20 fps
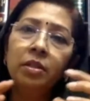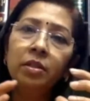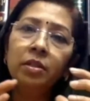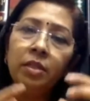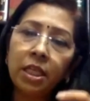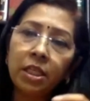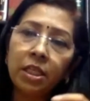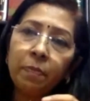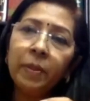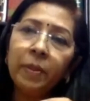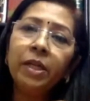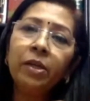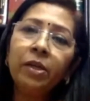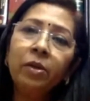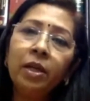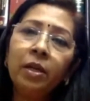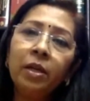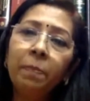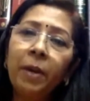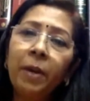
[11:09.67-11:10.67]
This
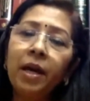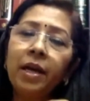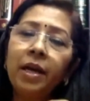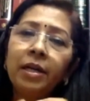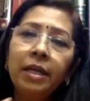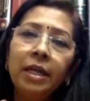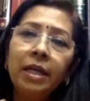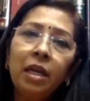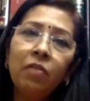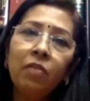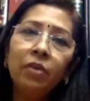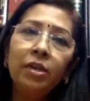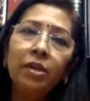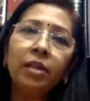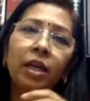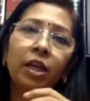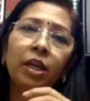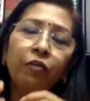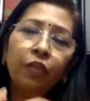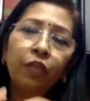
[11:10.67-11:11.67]
particular part deal with
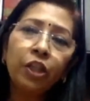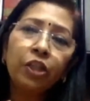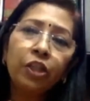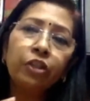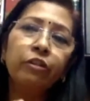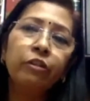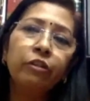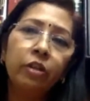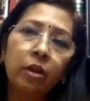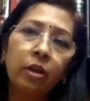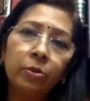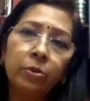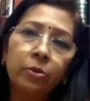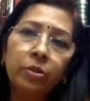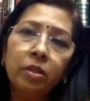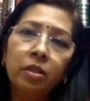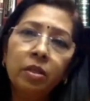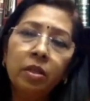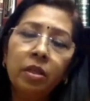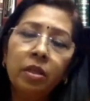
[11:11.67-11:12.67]
the eviction
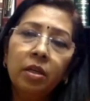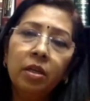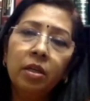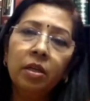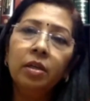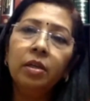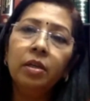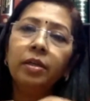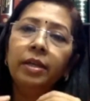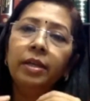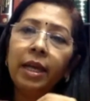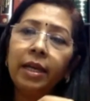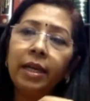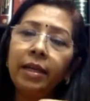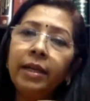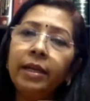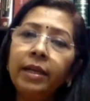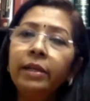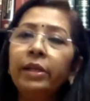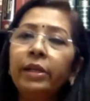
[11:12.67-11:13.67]
grounds. Delhi
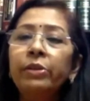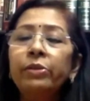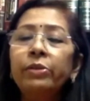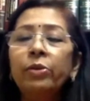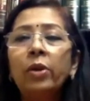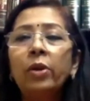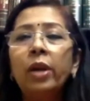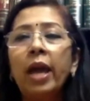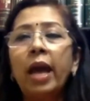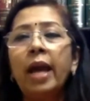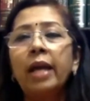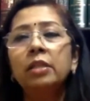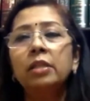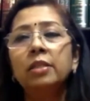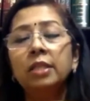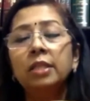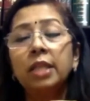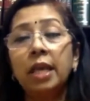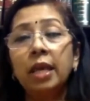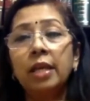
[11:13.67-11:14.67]
Rent Control Act
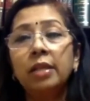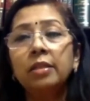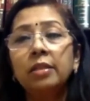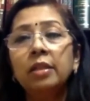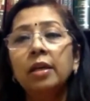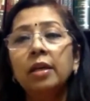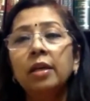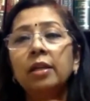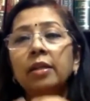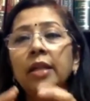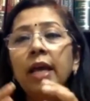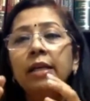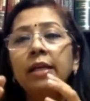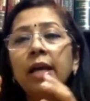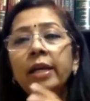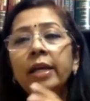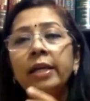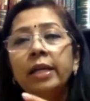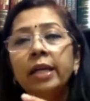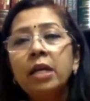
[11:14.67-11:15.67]
says that
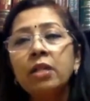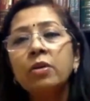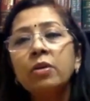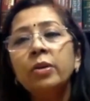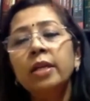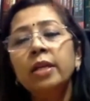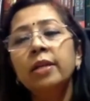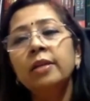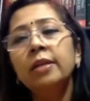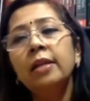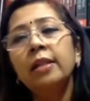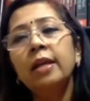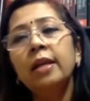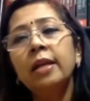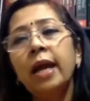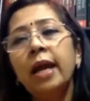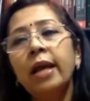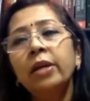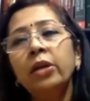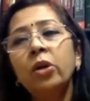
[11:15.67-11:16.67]
unless or until the
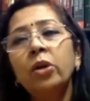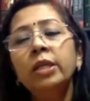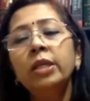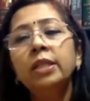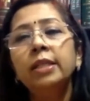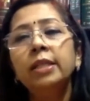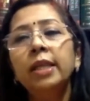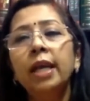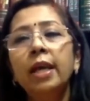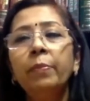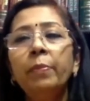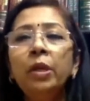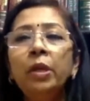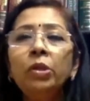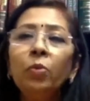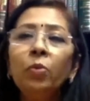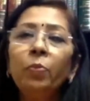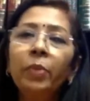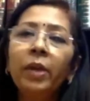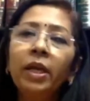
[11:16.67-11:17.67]
landlord is able
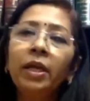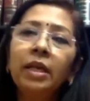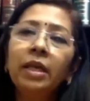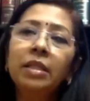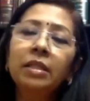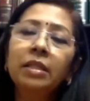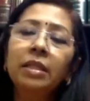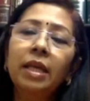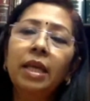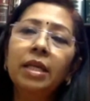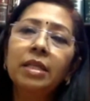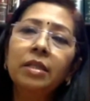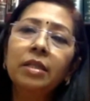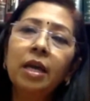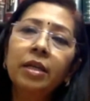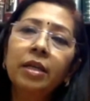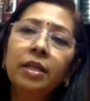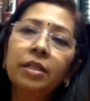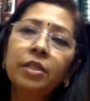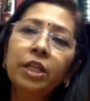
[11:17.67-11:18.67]
to bring his case
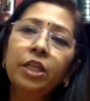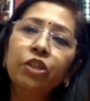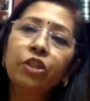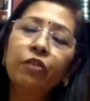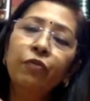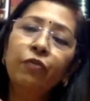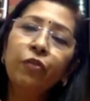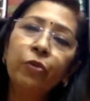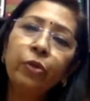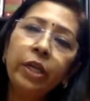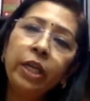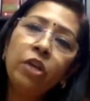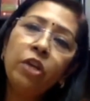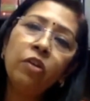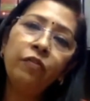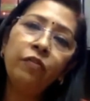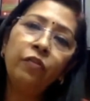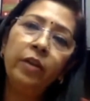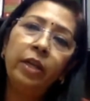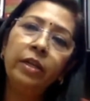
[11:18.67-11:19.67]
under Section 14
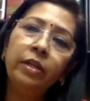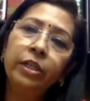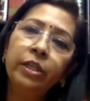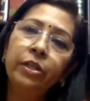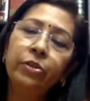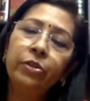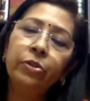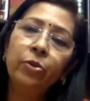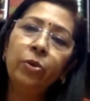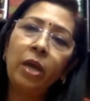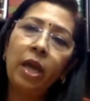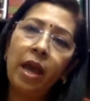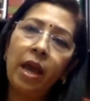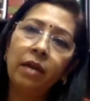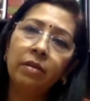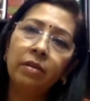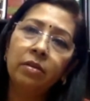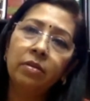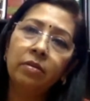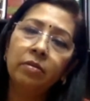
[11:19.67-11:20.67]
of Rent Control
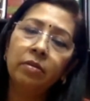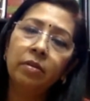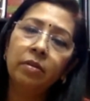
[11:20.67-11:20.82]
Act,